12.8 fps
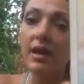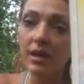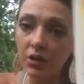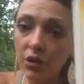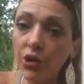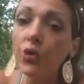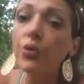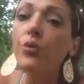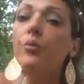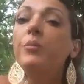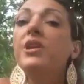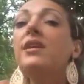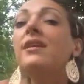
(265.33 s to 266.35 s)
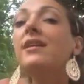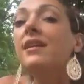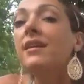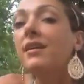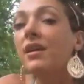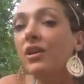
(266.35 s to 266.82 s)
a new beginning,
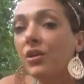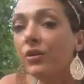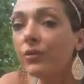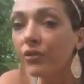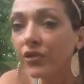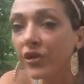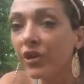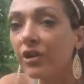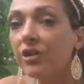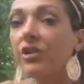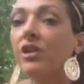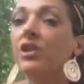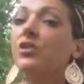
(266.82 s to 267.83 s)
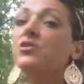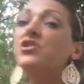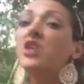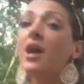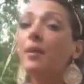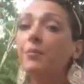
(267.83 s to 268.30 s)
a new start, a new
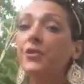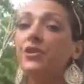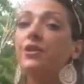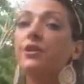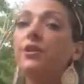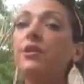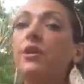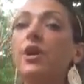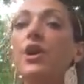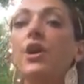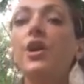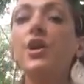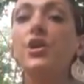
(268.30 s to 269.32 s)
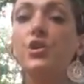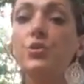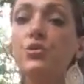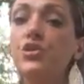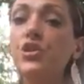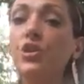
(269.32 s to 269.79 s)
chapter, a
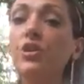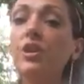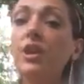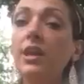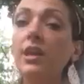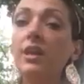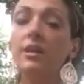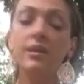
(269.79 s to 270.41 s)
new journey.